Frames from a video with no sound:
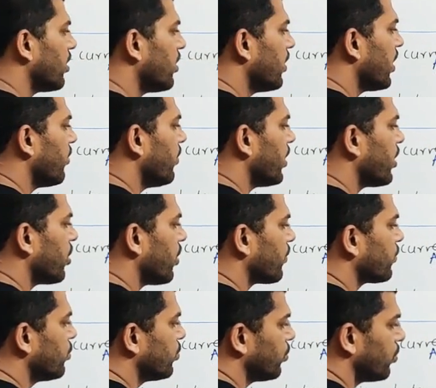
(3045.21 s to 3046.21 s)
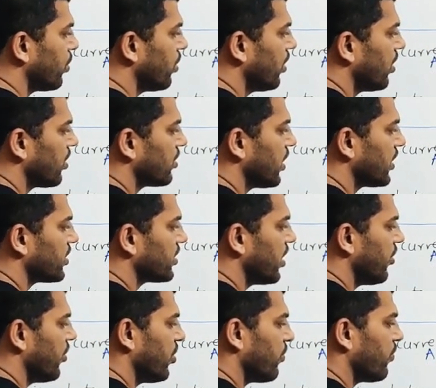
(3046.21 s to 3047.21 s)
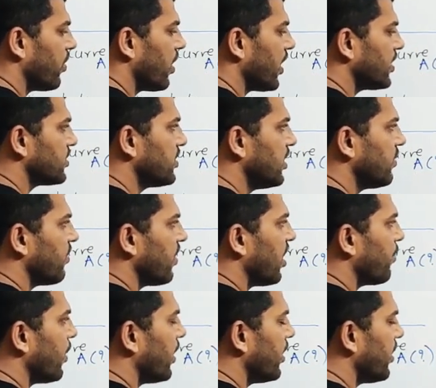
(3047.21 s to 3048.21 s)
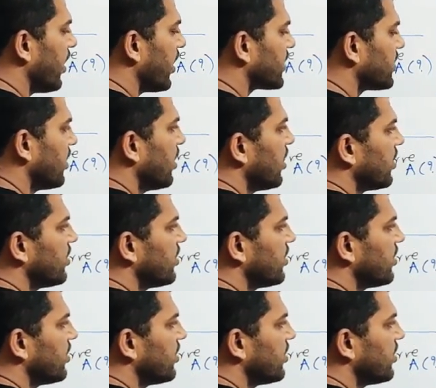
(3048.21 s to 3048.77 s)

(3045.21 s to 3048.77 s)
Derivative of 2, that is derivative of y is dy by dx.